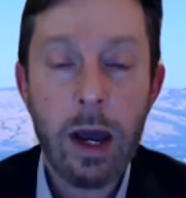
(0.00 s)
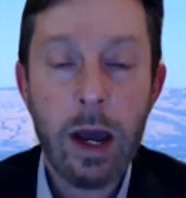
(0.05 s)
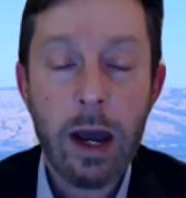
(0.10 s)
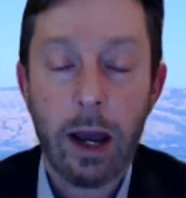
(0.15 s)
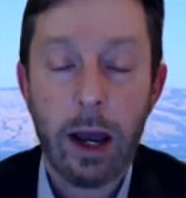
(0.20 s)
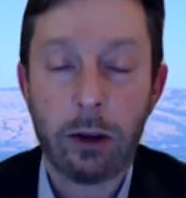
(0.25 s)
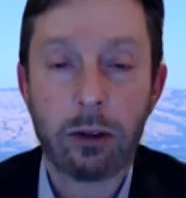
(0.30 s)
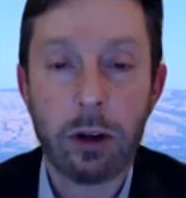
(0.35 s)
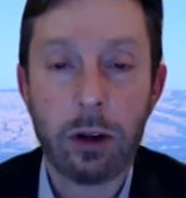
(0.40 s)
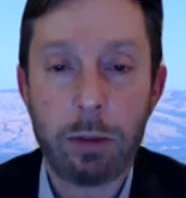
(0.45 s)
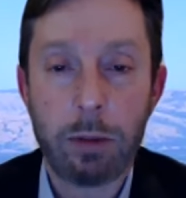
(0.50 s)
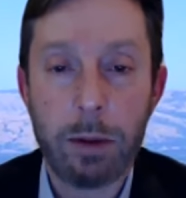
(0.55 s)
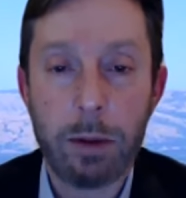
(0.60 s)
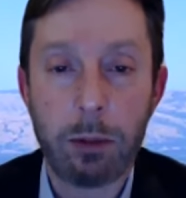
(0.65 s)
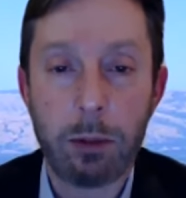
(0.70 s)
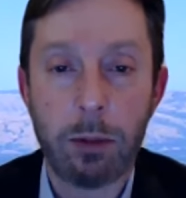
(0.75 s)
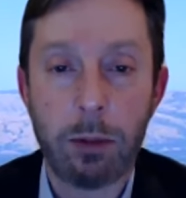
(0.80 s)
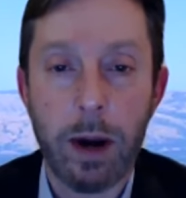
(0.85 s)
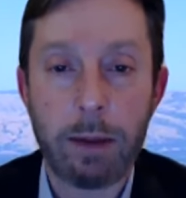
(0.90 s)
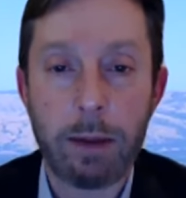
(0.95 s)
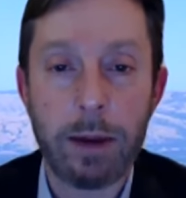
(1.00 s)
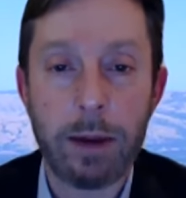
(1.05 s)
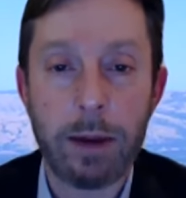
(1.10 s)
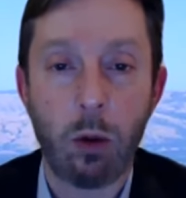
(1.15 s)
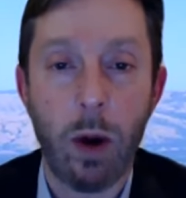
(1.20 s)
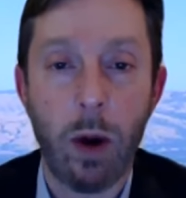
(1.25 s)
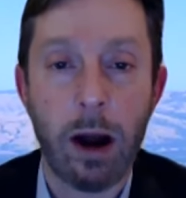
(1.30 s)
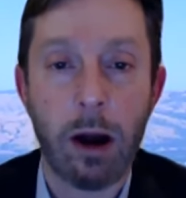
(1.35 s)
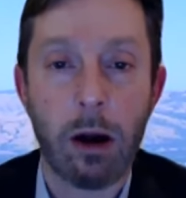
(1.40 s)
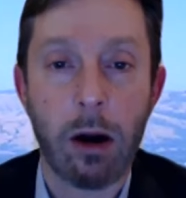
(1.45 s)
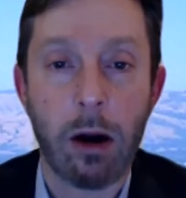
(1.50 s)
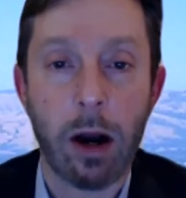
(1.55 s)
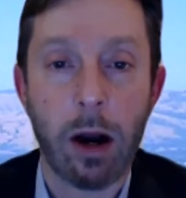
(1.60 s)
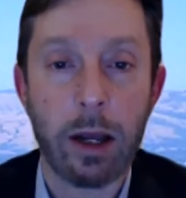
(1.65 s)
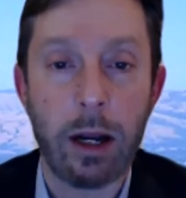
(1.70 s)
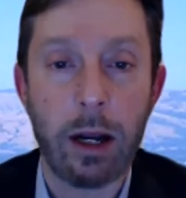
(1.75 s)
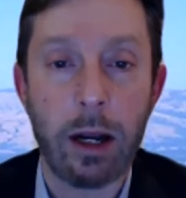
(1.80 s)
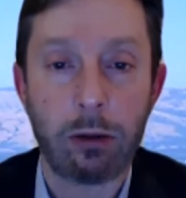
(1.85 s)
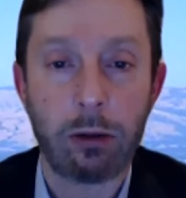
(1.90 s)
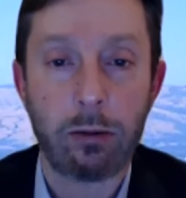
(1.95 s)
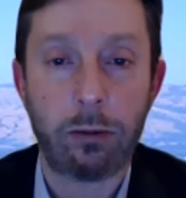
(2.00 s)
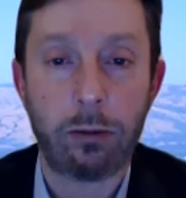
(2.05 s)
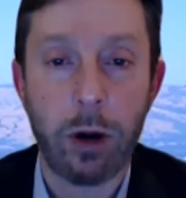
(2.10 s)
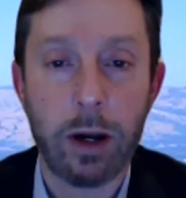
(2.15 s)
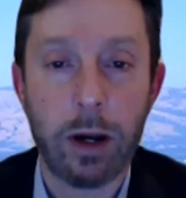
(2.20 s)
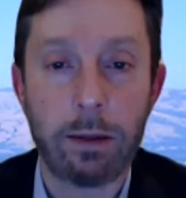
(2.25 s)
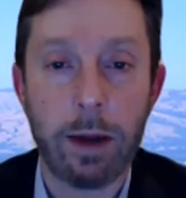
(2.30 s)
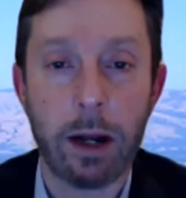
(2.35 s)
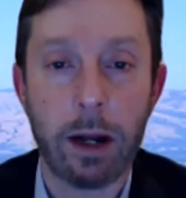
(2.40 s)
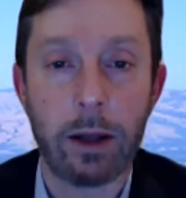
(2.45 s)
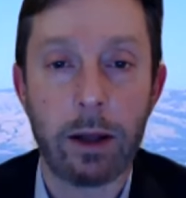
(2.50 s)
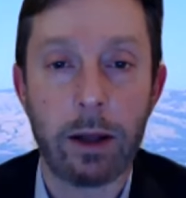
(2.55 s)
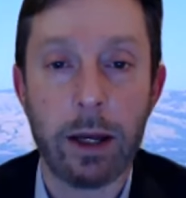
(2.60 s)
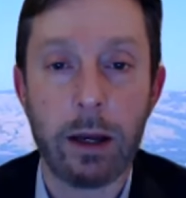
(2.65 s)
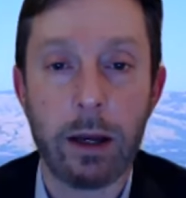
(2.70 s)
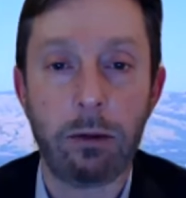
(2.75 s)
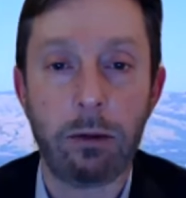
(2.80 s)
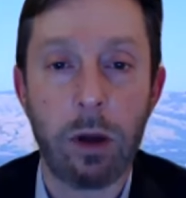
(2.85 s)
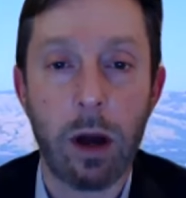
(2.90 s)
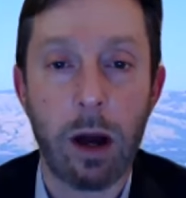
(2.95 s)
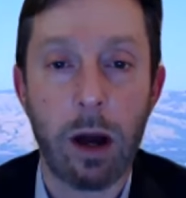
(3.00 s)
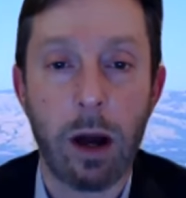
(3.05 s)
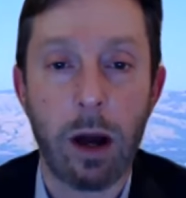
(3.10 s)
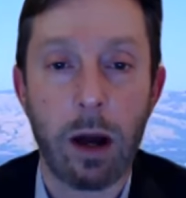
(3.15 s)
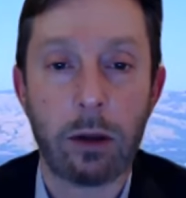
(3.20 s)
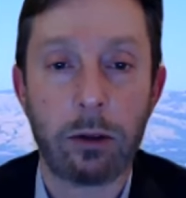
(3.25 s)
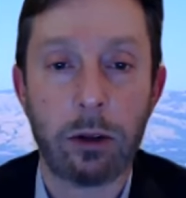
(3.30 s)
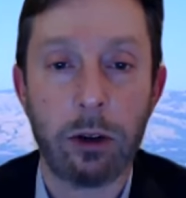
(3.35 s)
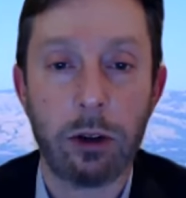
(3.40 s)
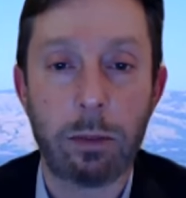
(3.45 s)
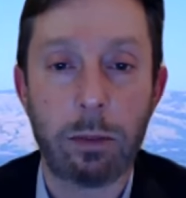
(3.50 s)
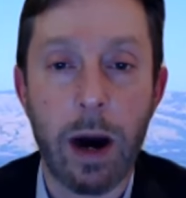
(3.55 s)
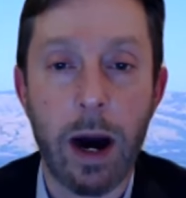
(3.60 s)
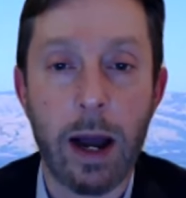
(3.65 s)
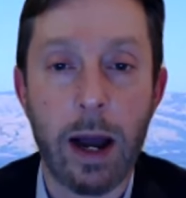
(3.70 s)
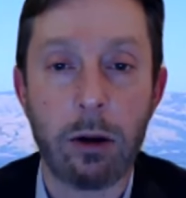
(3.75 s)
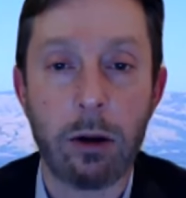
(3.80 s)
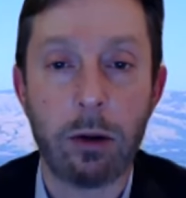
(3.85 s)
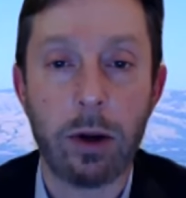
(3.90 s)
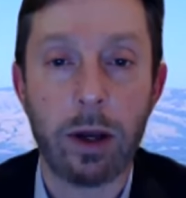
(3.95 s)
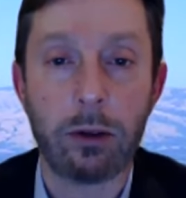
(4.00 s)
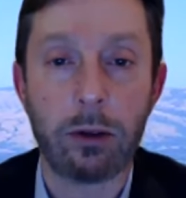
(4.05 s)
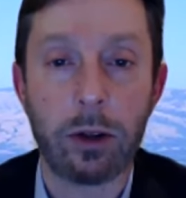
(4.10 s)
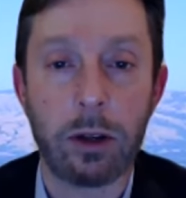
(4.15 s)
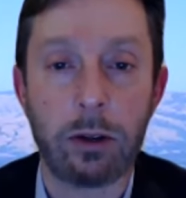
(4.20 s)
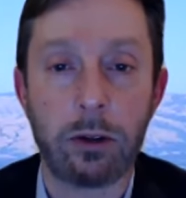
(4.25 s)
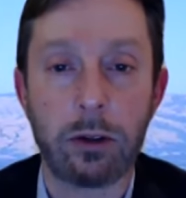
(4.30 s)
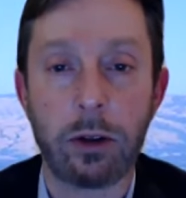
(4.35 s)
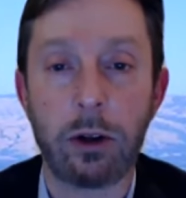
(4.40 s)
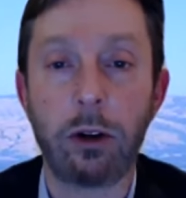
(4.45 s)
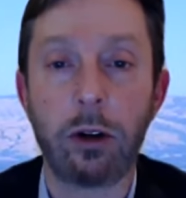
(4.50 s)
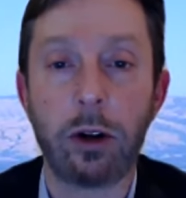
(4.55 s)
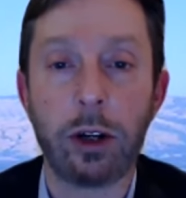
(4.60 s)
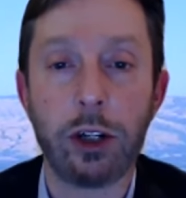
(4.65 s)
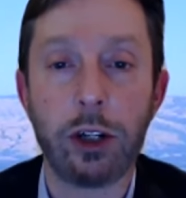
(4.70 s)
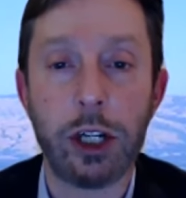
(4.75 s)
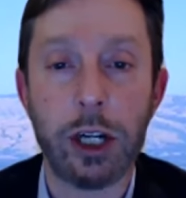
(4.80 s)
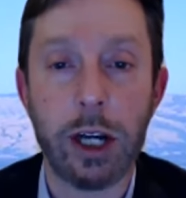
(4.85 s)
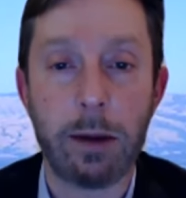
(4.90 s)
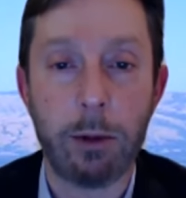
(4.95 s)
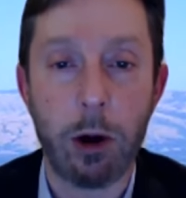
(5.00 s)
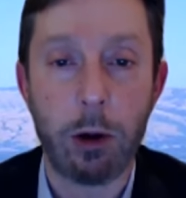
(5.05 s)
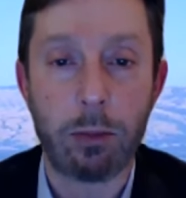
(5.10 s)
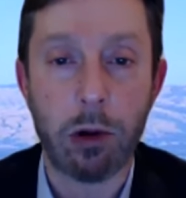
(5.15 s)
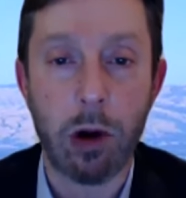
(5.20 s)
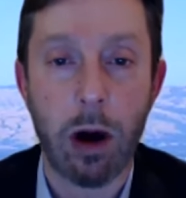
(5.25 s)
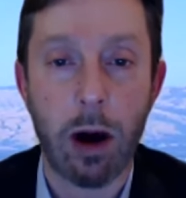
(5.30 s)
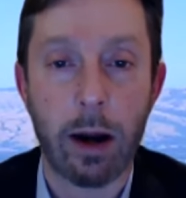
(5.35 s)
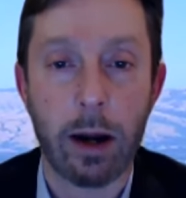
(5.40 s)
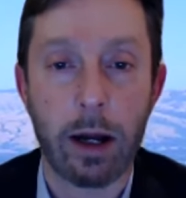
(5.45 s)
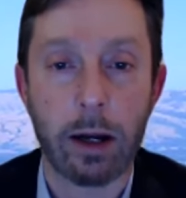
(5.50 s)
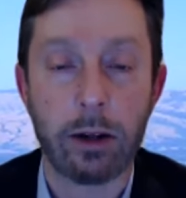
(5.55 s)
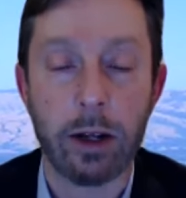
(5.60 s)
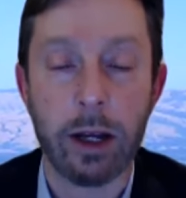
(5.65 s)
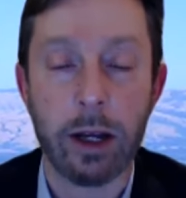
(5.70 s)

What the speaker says: As some people might be aware, fundamentally, synth bio is considered a GMO product.